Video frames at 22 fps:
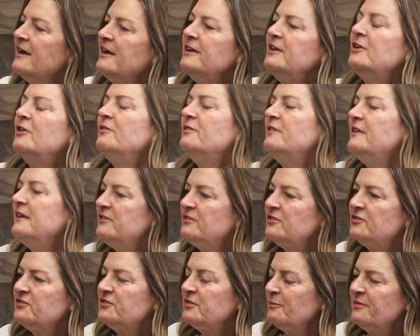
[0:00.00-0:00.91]
these
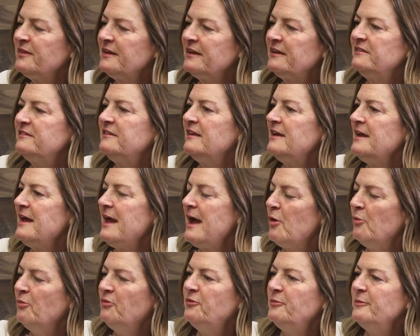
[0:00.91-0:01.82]
are some things that
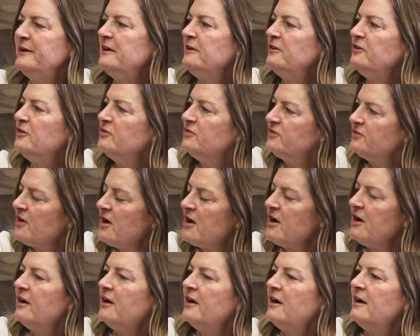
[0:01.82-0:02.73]
helped me.
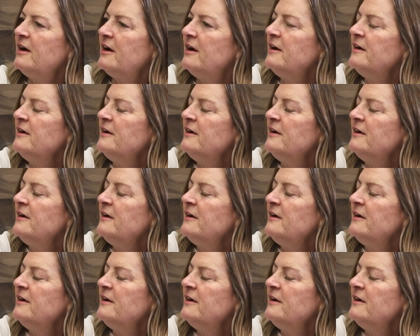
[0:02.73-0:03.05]
USARA,